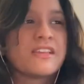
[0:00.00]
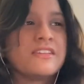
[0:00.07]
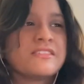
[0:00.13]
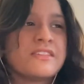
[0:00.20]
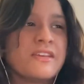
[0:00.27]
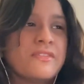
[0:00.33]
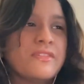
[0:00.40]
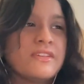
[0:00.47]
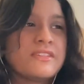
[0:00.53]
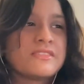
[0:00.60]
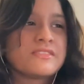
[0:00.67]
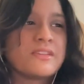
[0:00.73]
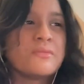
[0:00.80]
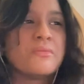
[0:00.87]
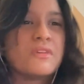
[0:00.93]
is giving
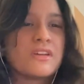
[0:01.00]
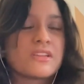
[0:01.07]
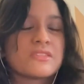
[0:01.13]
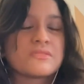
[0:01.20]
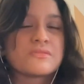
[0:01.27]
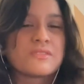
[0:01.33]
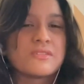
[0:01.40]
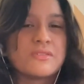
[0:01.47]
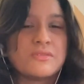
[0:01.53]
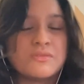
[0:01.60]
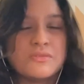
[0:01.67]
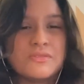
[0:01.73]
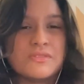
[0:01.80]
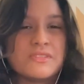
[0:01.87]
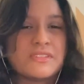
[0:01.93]
someone
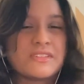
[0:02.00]
who,